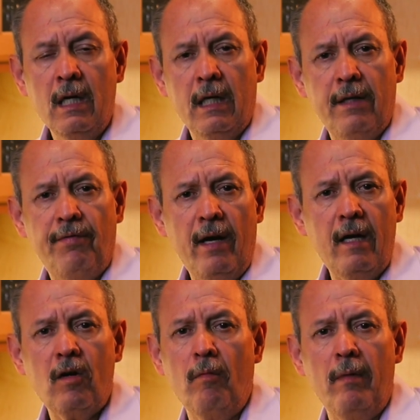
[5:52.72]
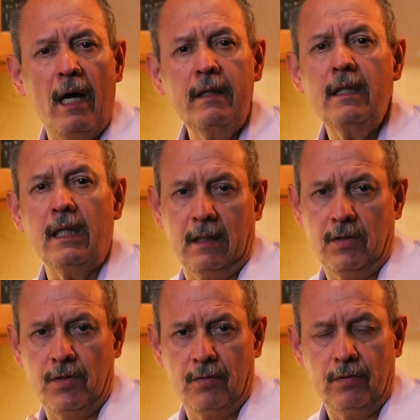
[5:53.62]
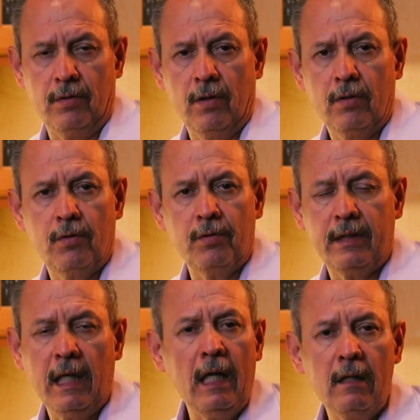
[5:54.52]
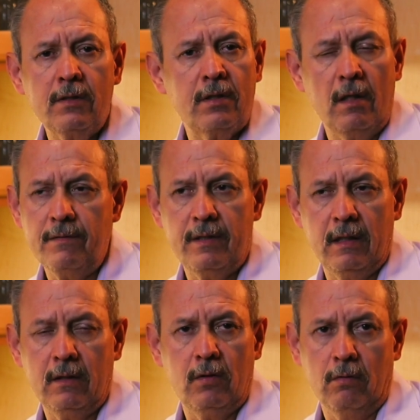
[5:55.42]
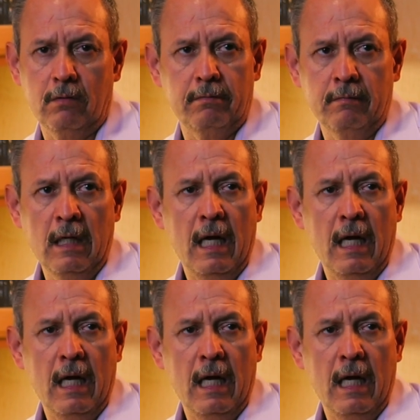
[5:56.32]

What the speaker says: if I am commanding you to tell something to